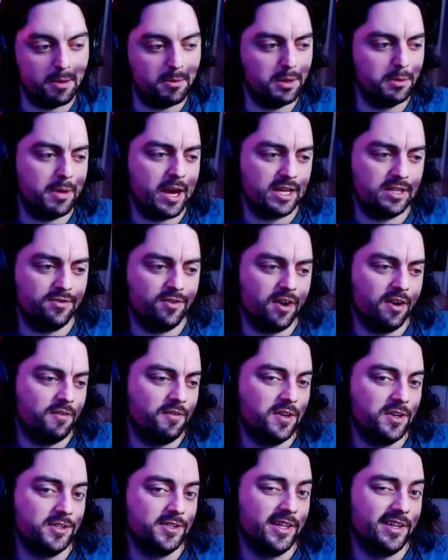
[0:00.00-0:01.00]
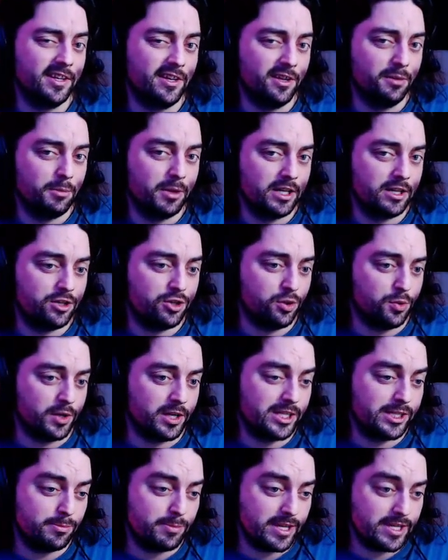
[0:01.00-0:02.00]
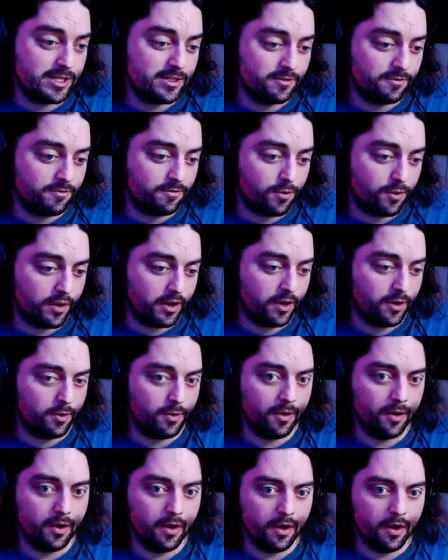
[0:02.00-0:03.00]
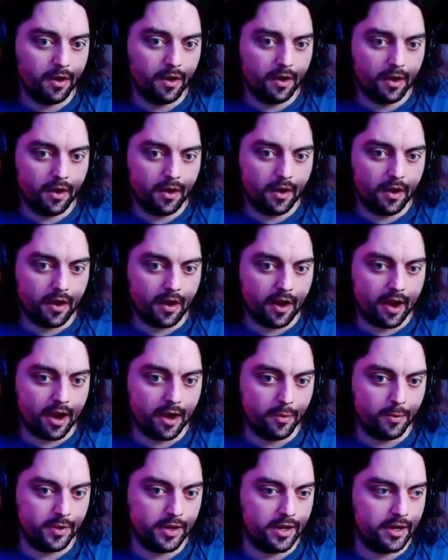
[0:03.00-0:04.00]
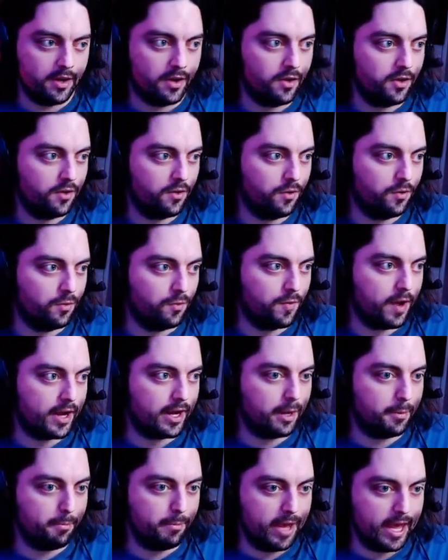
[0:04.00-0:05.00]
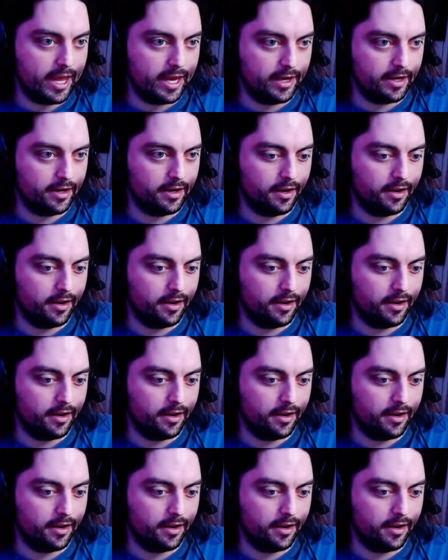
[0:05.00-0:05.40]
the pacifier feels a little bit too expensive for you, I would recommend